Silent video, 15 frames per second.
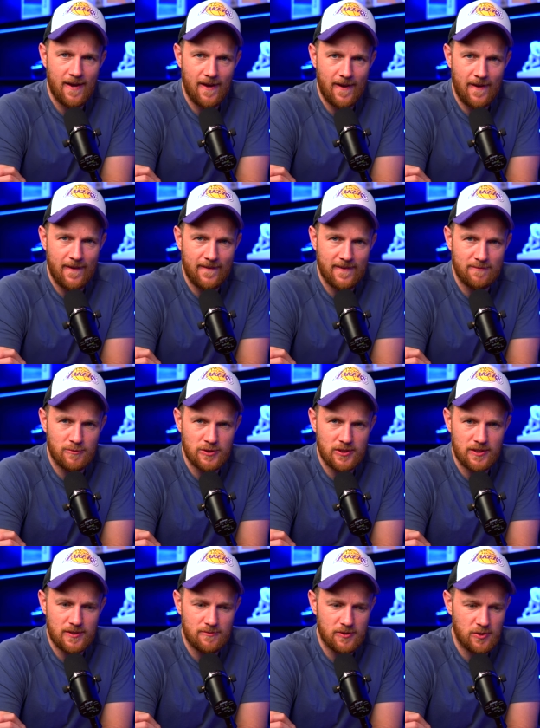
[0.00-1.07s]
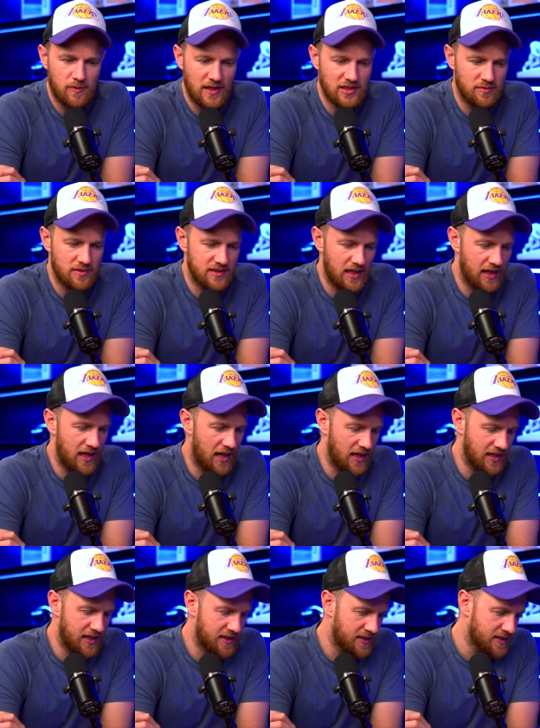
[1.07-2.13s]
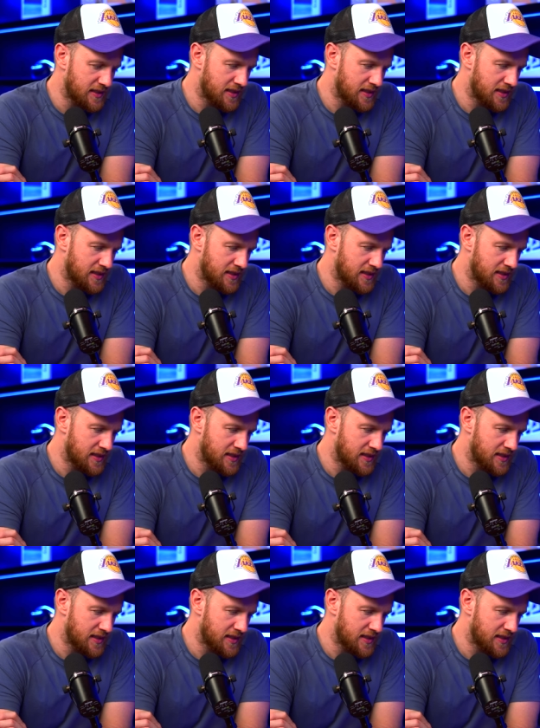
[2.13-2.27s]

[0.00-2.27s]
Yeah, I wonder, wonder why someone's selling that idea.